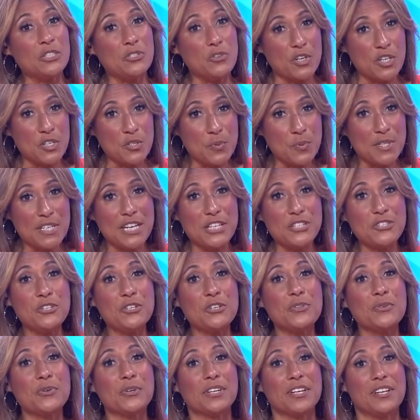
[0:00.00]
Transportation
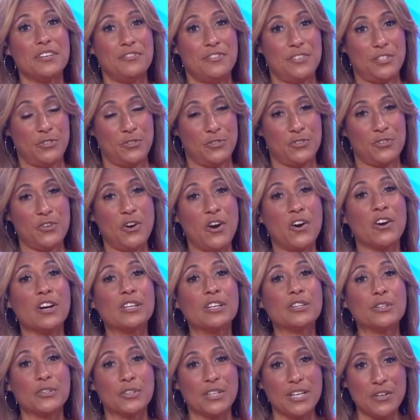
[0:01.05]
Authority officials are
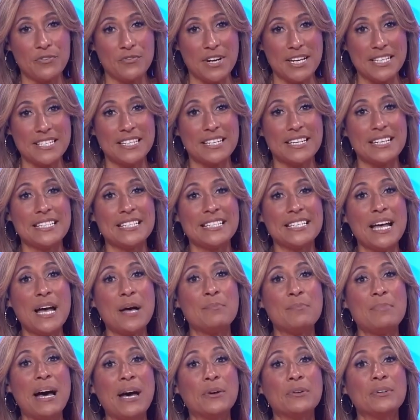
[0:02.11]
alerting residents
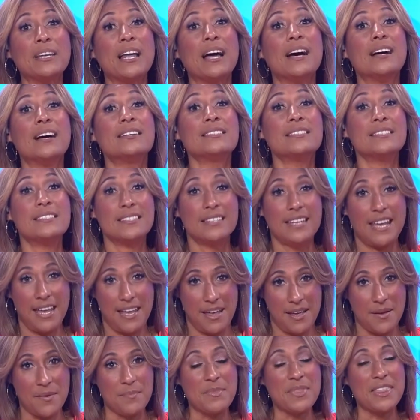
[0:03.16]
about a
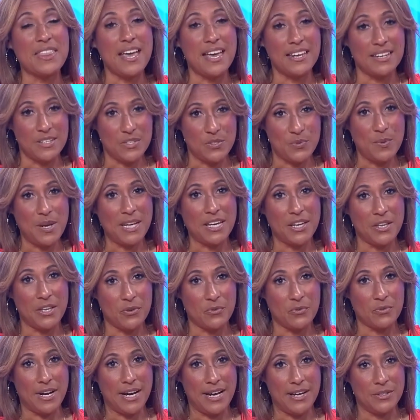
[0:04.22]
scam that is making
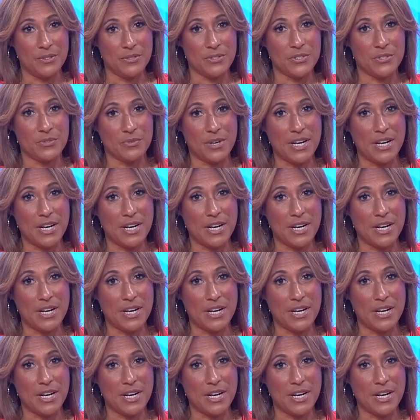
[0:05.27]
the rounds.